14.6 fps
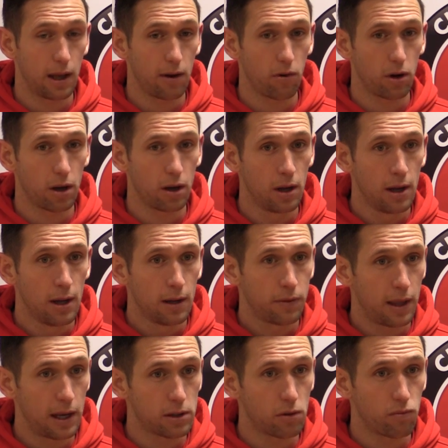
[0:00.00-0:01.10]
They're on a
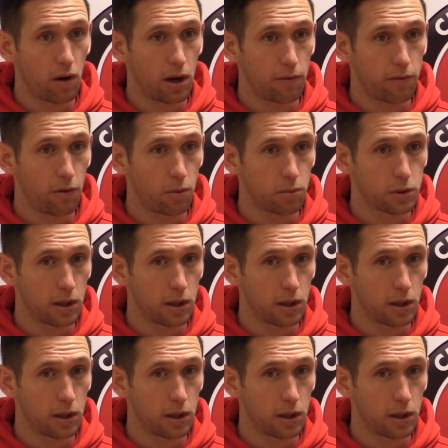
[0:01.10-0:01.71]
decent run of form,